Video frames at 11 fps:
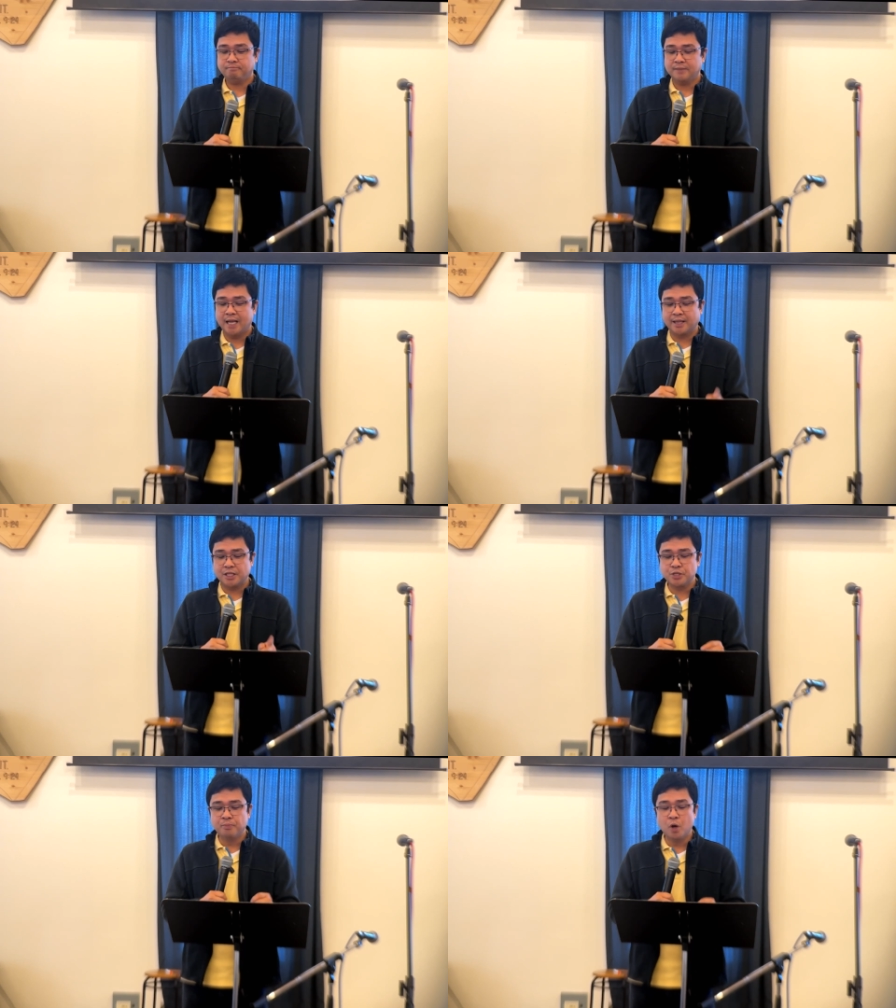At
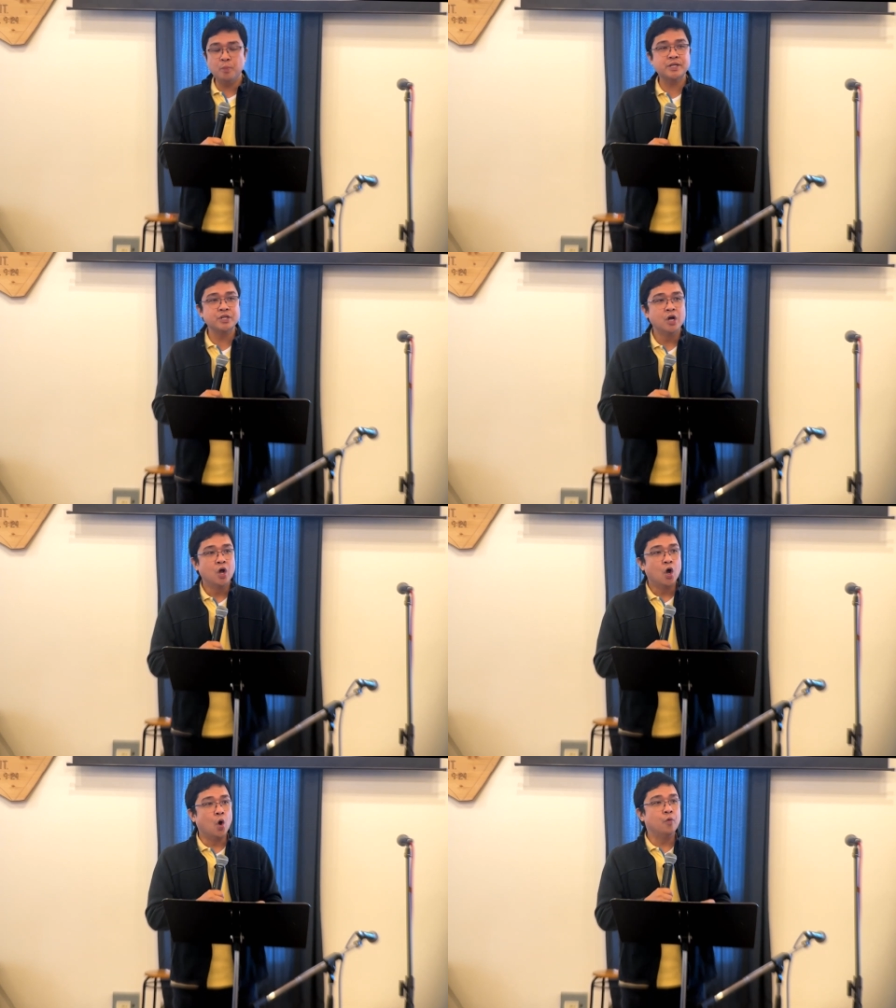this moment,
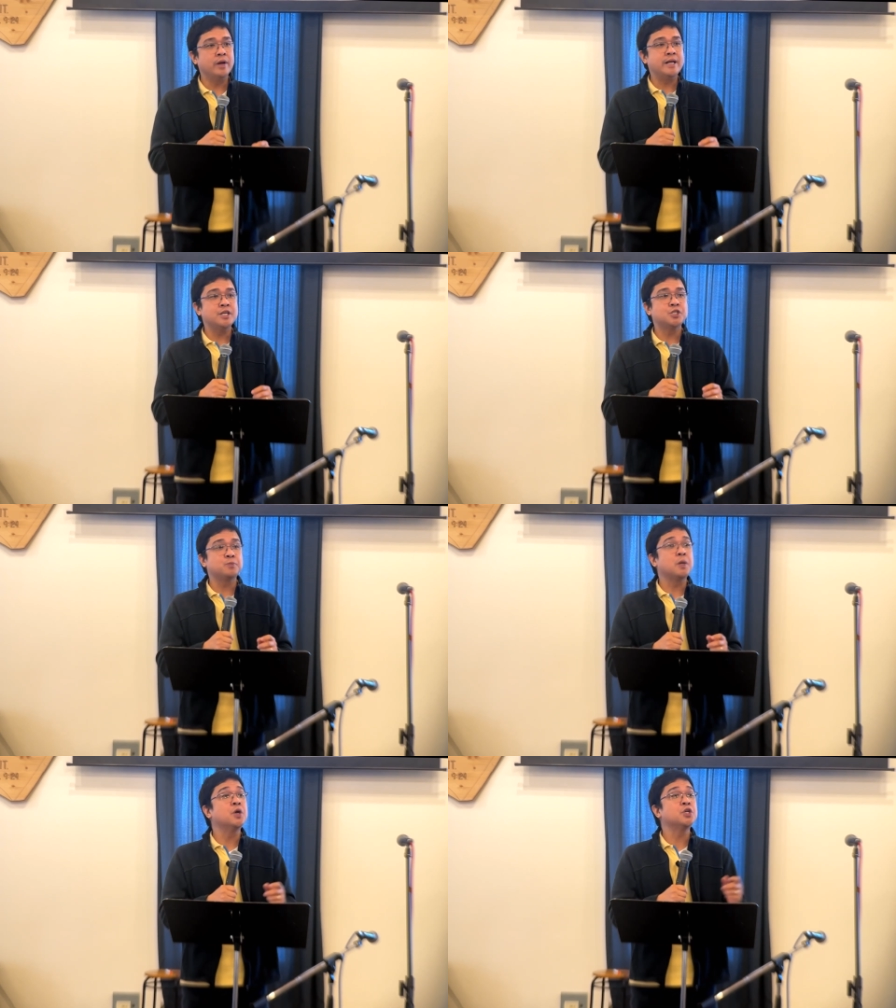only
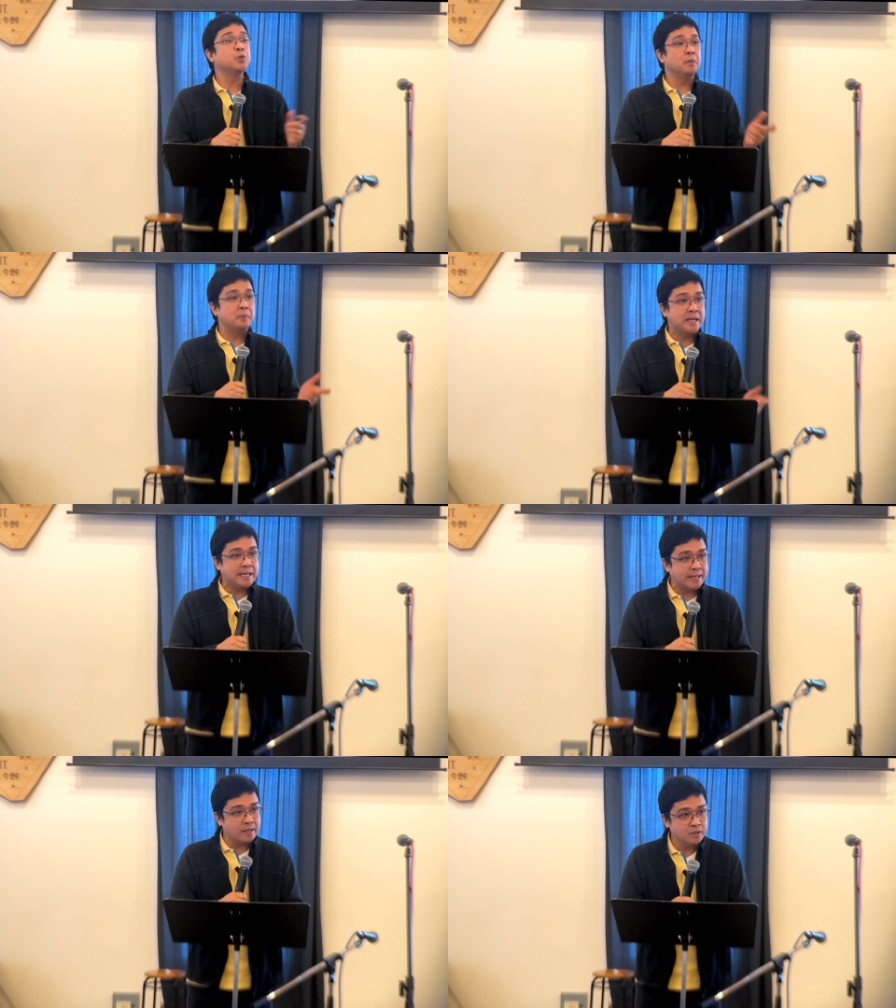spiritual
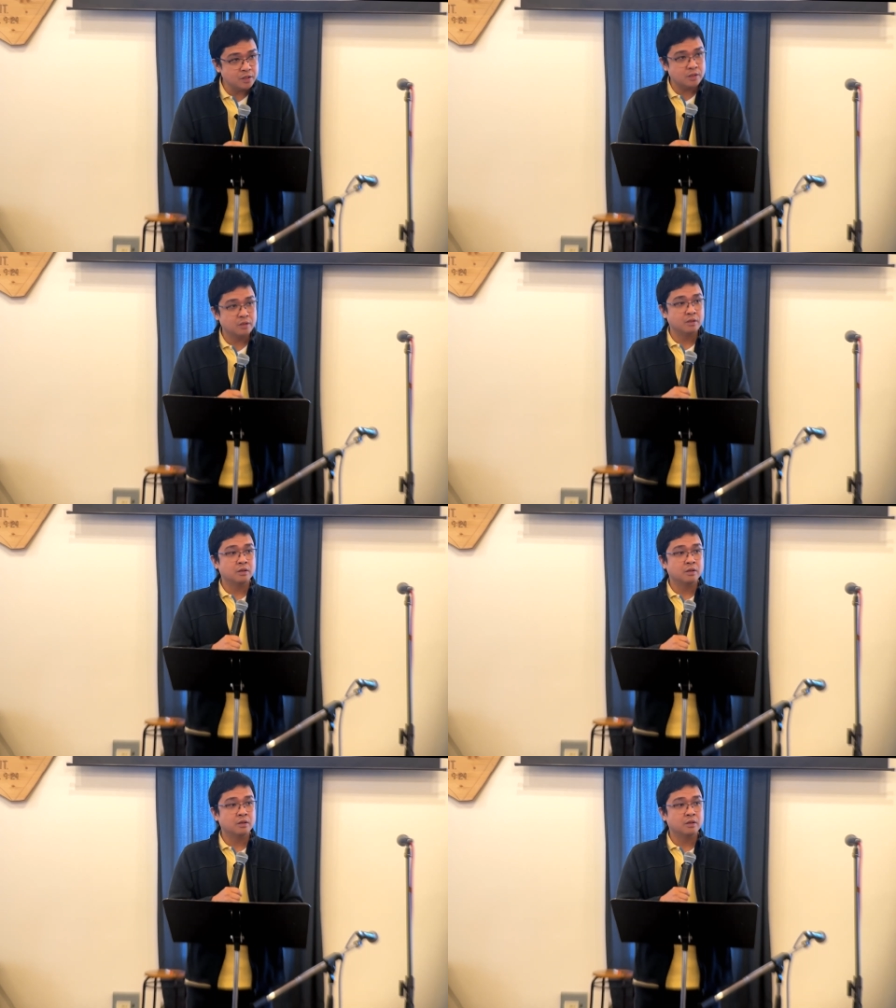beings,